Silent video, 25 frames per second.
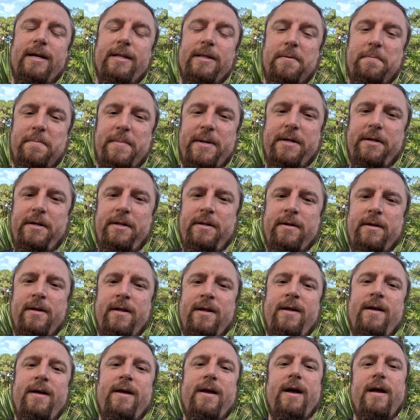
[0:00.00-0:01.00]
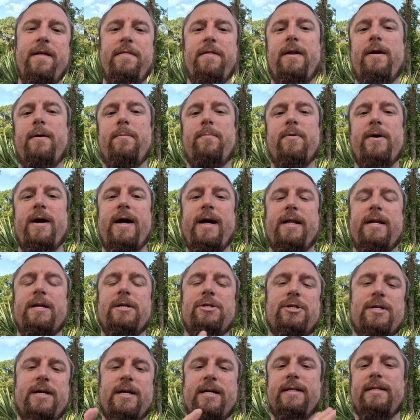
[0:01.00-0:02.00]
in the middle, and then a
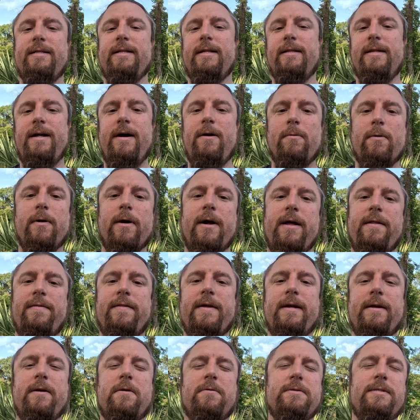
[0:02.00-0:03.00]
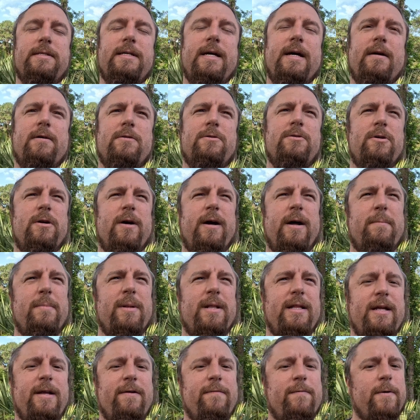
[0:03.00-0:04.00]
bracketed shot at the lower end that goes down to, I
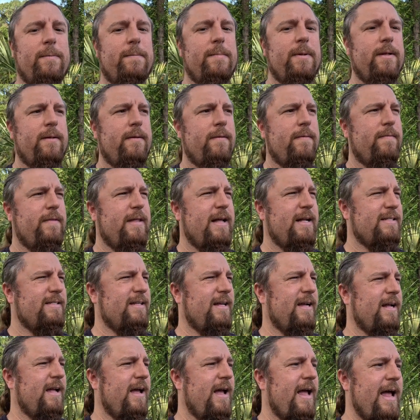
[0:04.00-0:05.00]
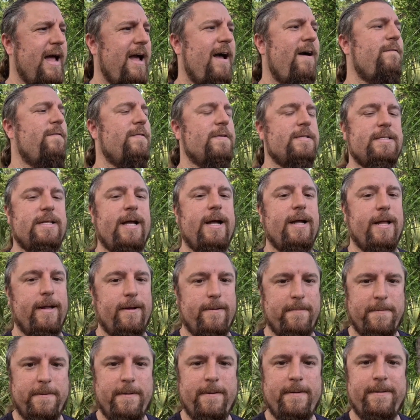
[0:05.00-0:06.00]
believe, that's like a 1/2
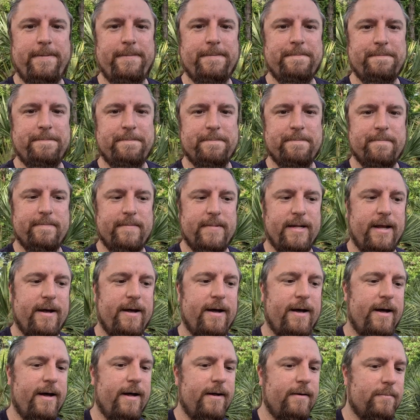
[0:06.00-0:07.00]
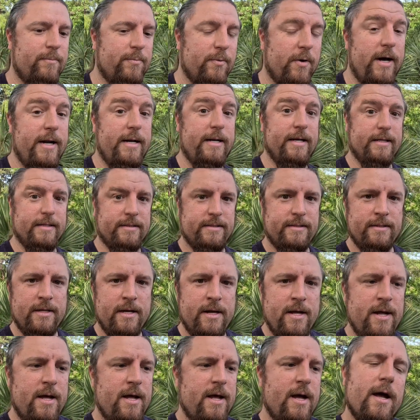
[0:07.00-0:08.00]
second on brightness.
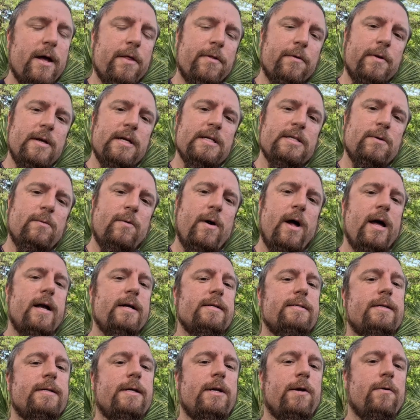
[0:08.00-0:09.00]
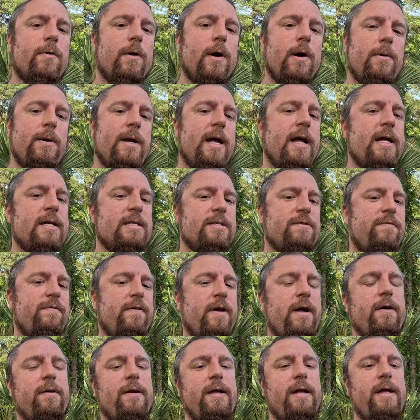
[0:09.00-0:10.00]
And the reason why is the Corona has
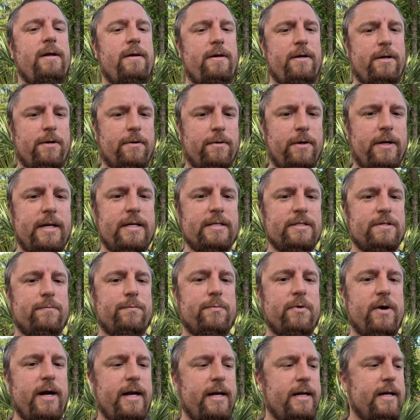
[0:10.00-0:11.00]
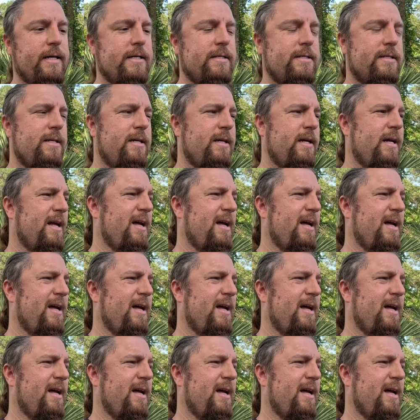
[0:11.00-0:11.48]
varying degrees of brightness.